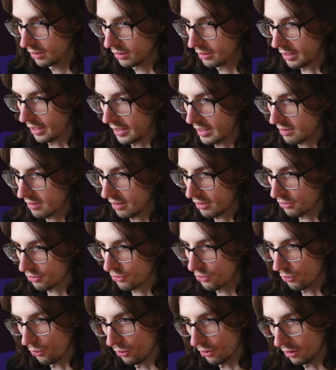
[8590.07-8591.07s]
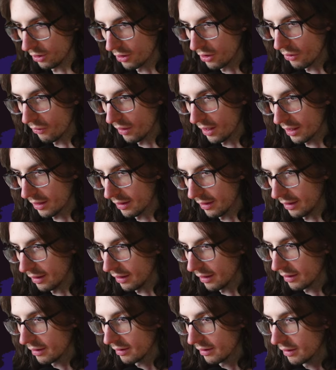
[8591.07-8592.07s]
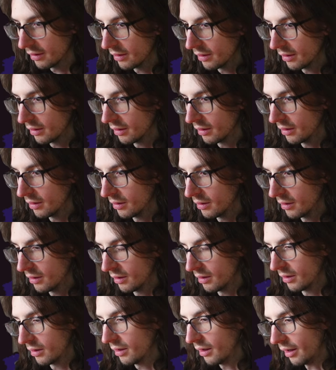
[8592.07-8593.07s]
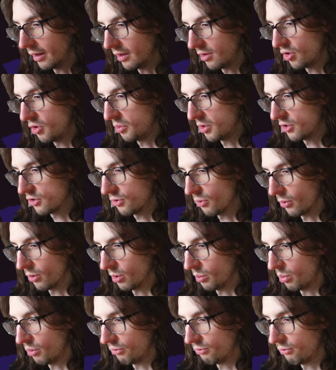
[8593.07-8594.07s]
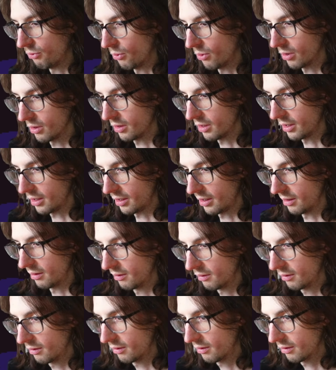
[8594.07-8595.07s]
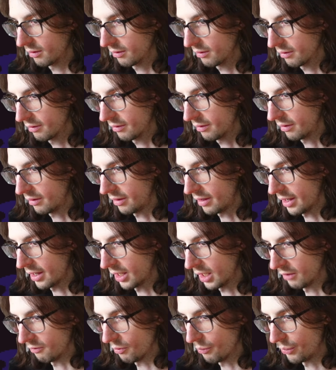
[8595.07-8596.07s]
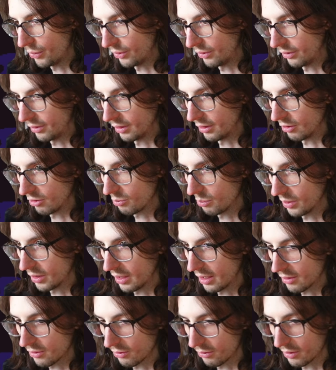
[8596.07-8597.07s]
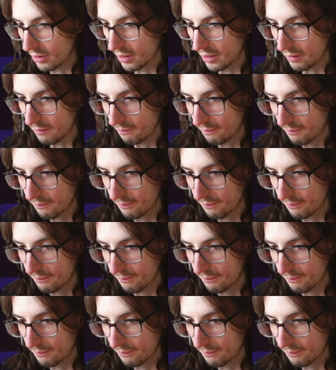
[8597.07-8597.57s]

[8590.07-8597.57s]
Now that's not sorted correctly. It needs to be sorted before the negative abilities, but that's okay.